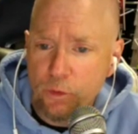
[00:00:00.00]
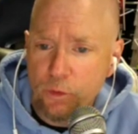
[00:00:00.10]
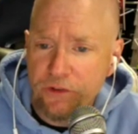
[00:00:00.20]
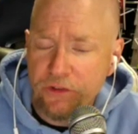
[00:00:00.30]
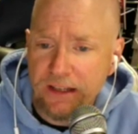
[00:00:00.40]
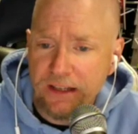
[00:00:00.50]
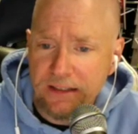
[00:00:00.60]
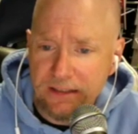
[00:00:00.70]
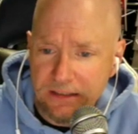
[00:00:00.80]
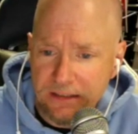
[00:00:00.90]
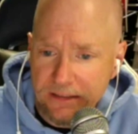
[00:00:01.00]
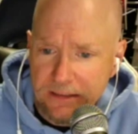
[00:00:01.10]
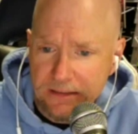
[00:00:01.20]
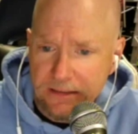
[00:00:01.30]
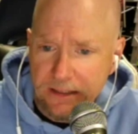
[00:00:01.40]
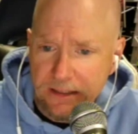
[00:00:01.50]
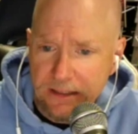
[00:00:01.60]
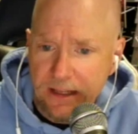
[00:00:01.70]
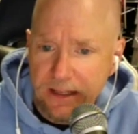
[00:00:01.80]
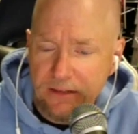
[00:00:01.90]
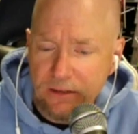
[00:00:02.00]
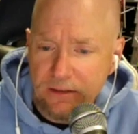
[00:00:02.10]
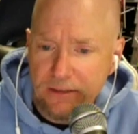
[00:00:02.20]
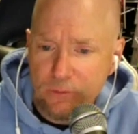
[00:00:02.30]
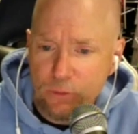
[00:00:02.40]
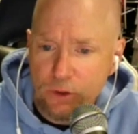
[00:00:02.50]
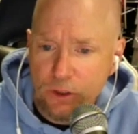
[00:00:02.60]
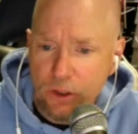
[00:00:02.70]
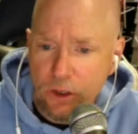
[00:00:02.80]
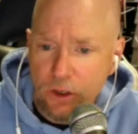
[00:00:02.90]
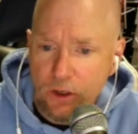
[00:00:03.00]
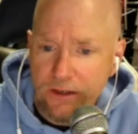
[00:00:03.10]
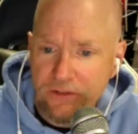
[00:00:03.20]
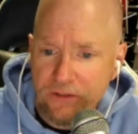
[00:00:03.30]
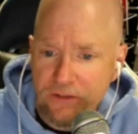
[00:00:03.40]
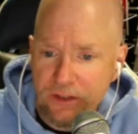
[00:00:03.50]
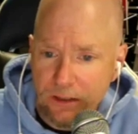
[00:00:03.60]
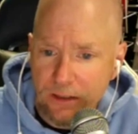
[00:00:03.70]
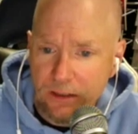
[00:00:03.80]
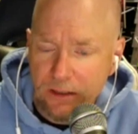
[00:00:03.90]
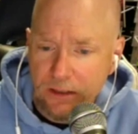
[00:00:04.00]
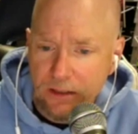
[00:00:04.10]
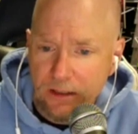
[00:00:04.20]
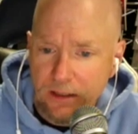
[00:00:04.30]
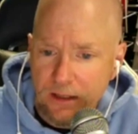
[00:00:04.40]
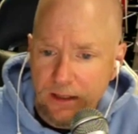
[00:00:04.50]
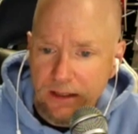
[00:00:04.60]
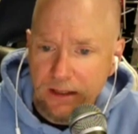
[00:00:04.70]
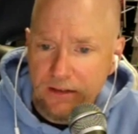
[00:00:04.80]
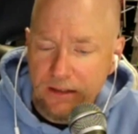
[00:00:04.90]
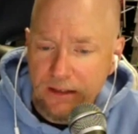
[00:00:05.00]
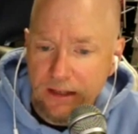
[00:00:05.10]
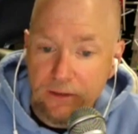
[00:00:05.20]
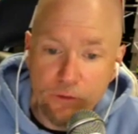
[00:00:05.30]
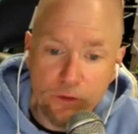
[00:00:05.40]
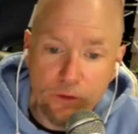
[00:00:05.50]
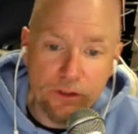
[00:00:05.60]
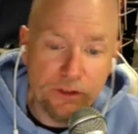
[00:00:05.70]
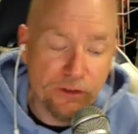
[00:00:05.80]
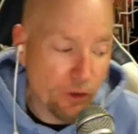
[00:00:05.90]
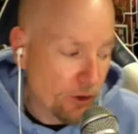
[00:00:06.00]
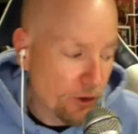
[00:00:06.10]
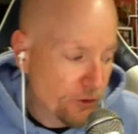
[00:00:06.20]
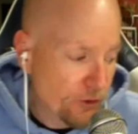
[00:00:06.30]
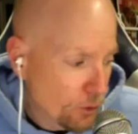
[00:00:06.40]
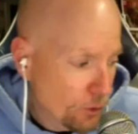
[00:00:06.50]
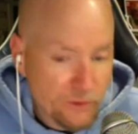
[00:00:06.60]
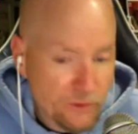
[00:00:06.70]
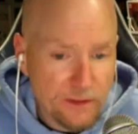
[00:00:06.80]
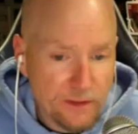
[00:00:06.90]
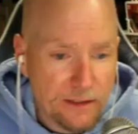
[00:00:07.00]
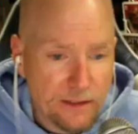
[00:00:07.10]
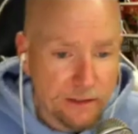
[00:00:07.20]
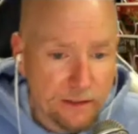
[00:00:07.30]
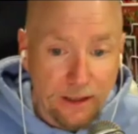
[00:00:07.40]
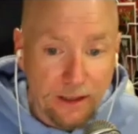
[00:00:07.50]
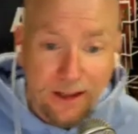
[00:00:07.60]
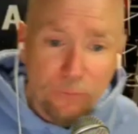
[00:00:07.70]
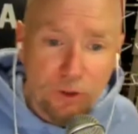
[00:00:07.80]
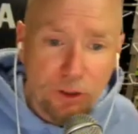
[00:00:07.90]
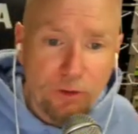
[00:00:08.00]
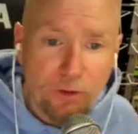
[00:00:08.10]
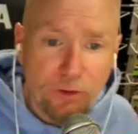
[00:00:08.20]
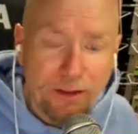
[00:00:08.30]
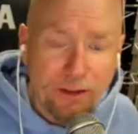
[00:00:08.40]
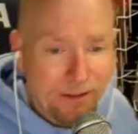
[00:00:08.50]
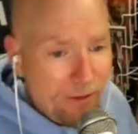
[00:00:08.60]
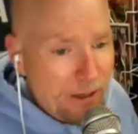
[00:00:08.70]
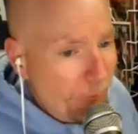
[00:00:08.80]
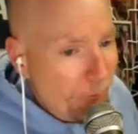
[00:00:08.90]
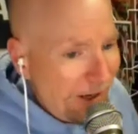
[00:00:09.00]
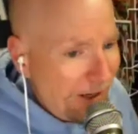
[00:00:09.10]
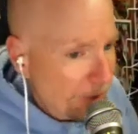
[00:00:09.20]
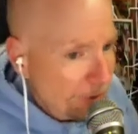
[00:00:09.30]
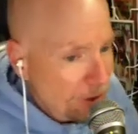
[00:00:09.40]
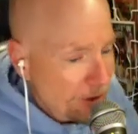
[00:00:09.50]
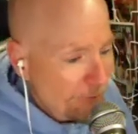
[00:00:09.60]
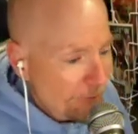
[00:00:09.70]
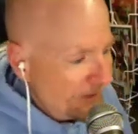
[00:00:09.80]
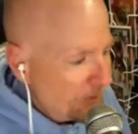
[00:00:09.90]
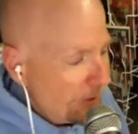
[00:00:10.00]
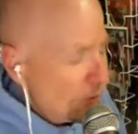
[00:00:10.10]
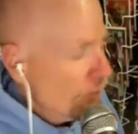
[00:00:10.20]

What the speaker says: was Stan Lee and the letterer Artie Simic. And the editor is also Stan Lee. I'm going to go ahead and grab my copy off my spinner